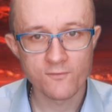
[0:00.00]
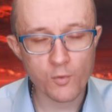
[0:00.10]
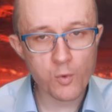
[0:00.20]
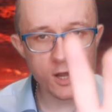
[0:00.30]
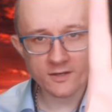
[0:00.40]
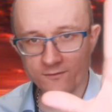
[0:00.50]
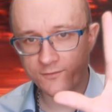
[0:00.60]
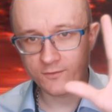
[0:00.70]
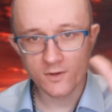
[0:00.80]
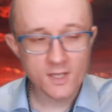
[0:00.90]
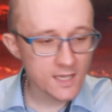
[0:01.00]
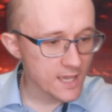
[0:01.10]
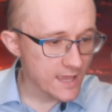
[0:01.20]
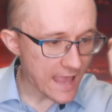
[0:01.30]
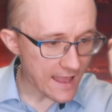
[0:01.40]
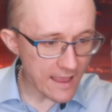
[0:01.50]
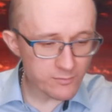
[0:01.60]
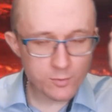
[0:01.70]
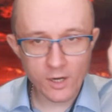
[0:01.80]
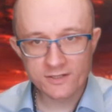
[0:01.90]
For one,
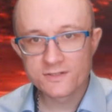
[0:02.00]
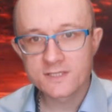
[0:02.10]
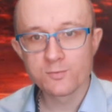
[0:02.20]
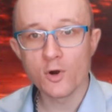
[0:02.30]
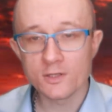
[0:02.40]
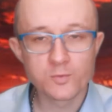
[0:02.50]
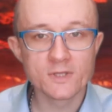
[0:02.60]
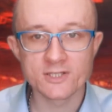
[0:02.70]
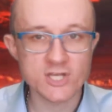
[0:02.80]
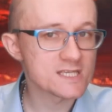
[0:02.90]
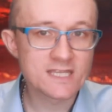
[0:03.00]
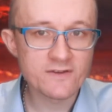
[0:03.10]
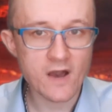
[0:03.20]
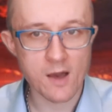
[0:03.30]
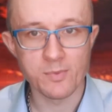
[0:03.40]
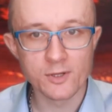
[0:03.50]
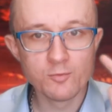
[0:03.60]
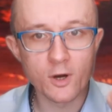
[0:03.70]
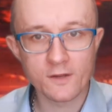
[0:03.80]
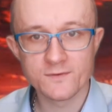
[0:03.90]
everyone in this world will just give up
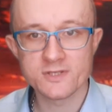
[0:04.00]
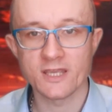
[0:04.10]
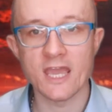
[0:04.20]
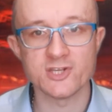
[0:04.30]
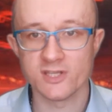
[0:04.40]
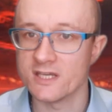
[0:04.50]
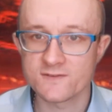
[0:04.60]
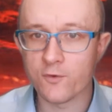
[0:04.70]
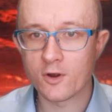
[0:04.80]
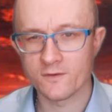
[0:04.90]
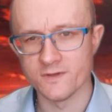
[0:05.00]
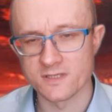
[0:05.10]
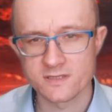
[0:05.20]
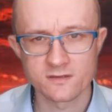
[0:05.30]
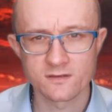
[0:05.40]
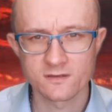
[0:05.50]
in one of these occasions. He has four of this.